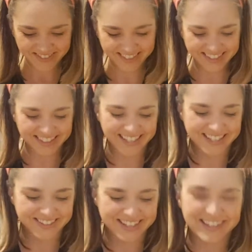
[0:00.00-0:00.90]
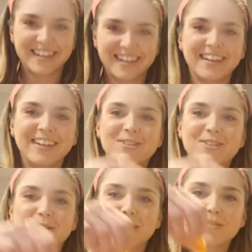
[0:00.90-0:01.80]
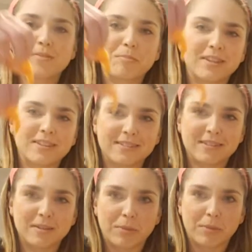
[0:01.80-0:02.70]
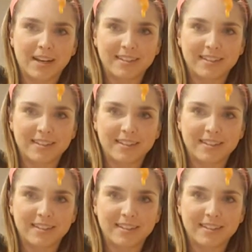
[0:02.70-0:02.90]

Like, do I even put this in the pan?